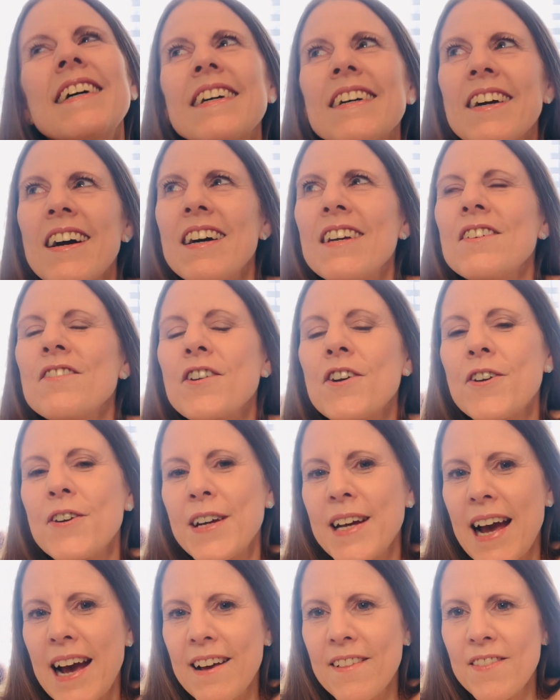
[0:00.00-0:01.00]
kind of
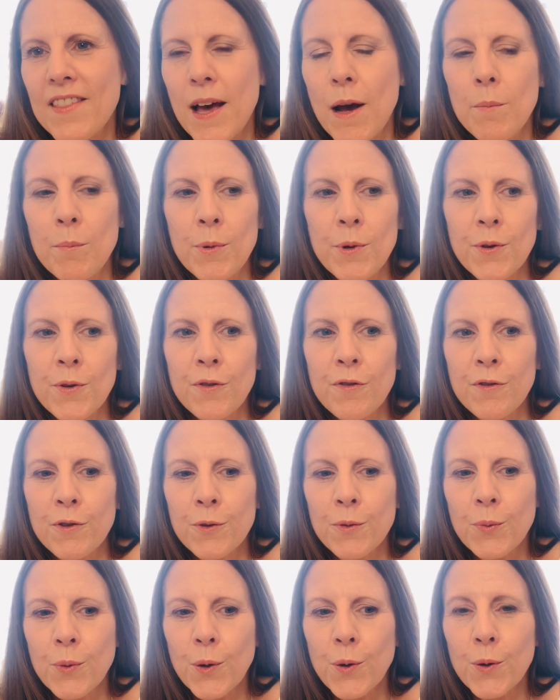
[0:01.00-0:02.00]
create that
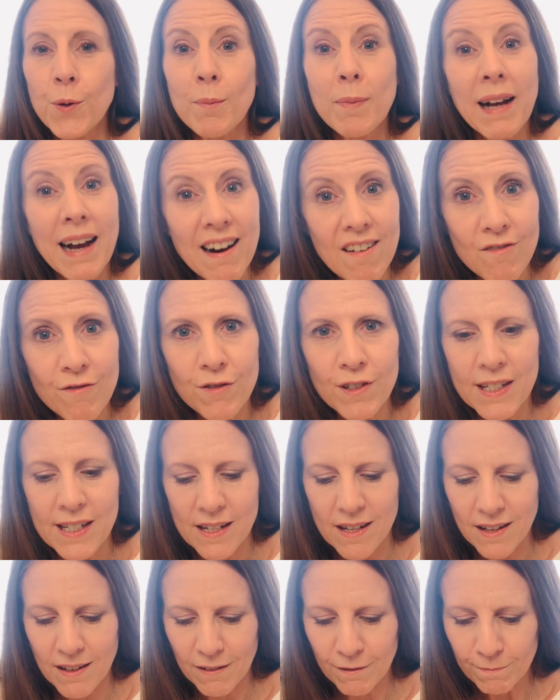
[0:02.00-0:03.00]
beautiful, warm,
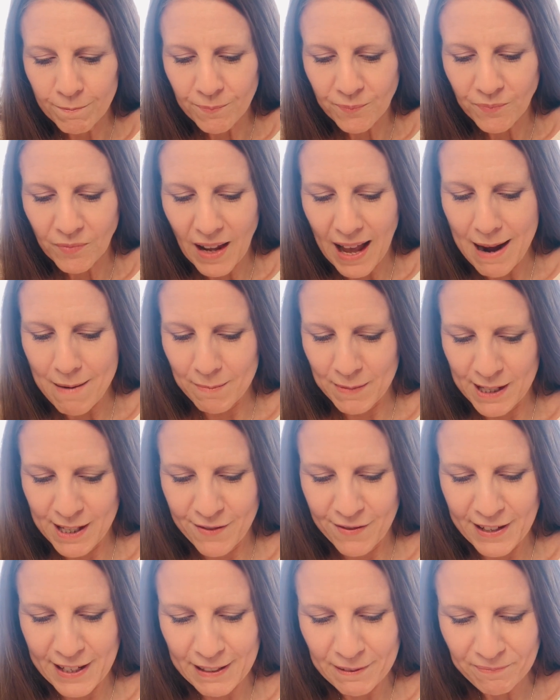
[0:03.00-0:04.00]
comforting
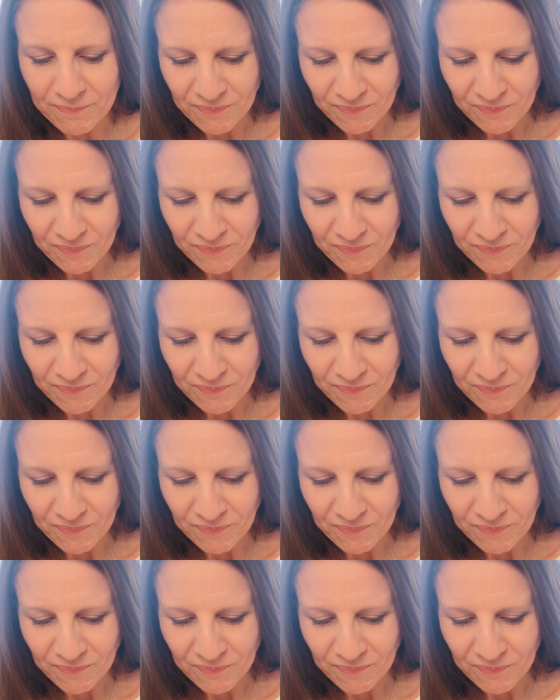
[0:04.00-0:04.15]
atmosphere.